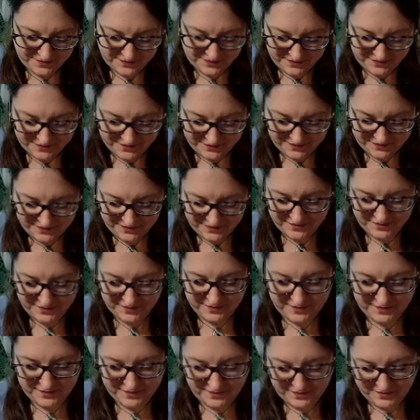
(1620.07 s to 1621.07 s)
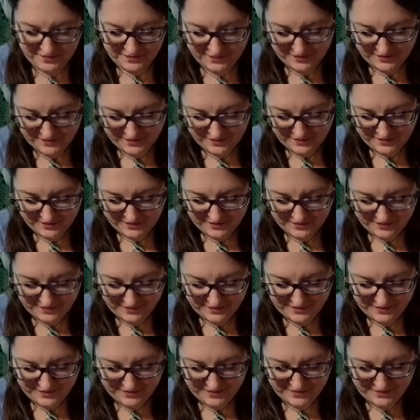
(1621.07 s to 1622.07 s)

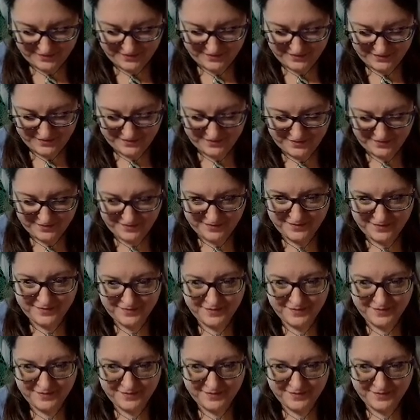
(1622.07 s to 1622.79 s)
No one is speaking in this clip.